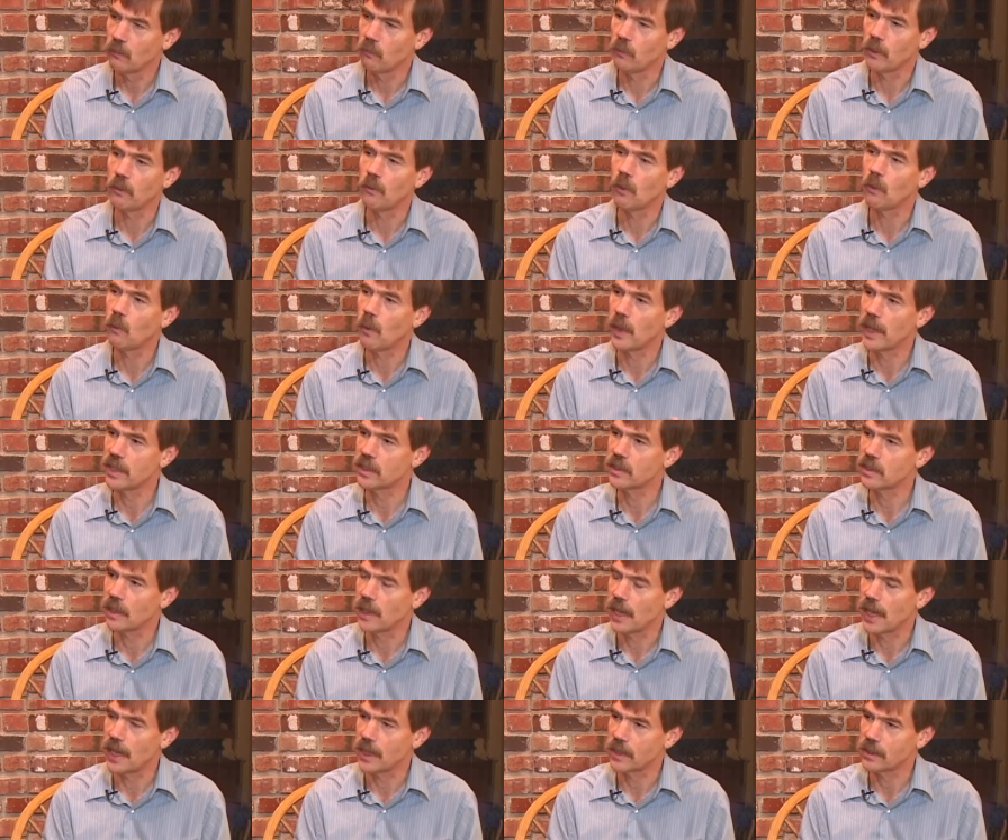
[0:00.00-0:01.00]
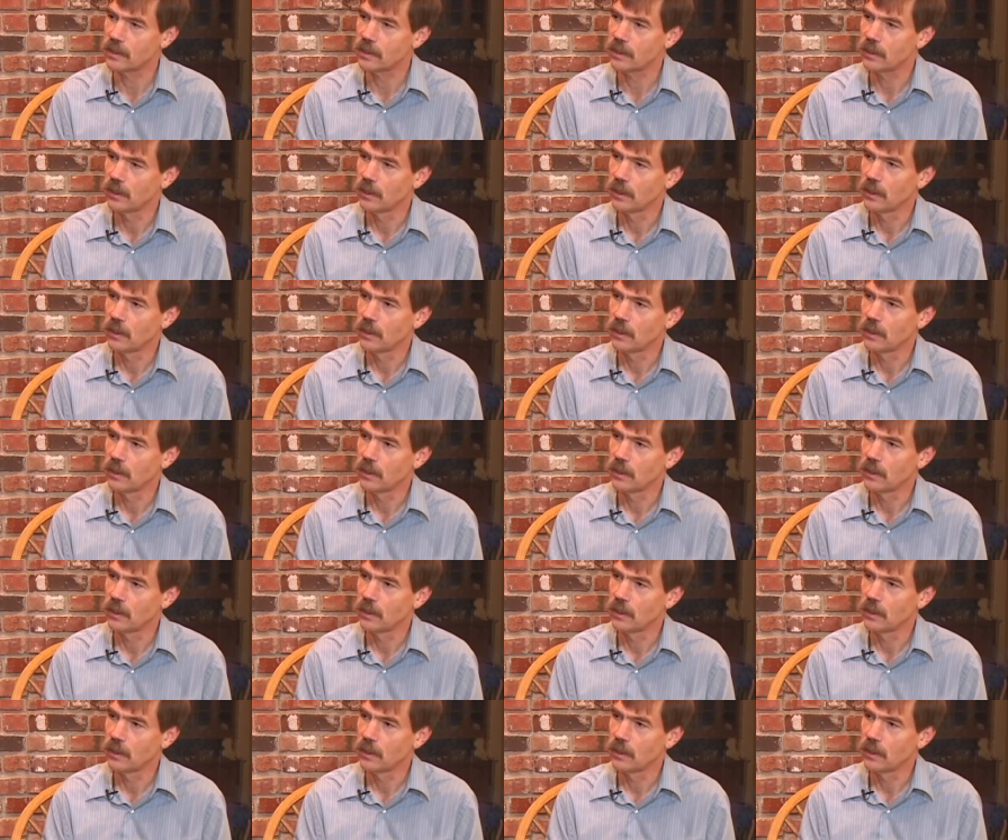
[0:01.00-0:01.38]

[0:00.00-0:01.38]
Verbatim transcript: We will waste less.